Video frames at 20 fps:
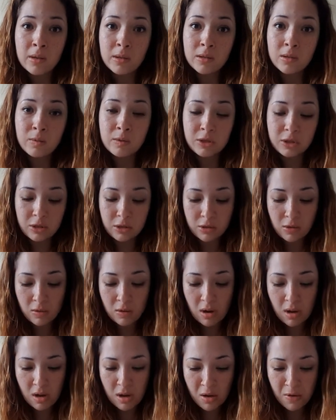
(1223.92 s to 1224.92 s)
So when she showed
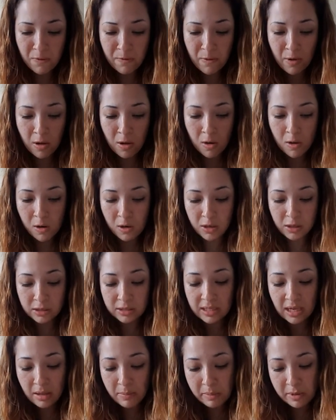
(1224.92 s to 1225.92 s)
off all her
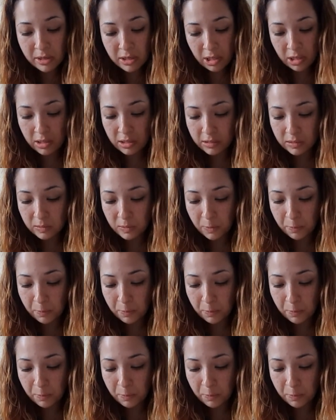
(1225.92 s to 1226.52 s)
samplers,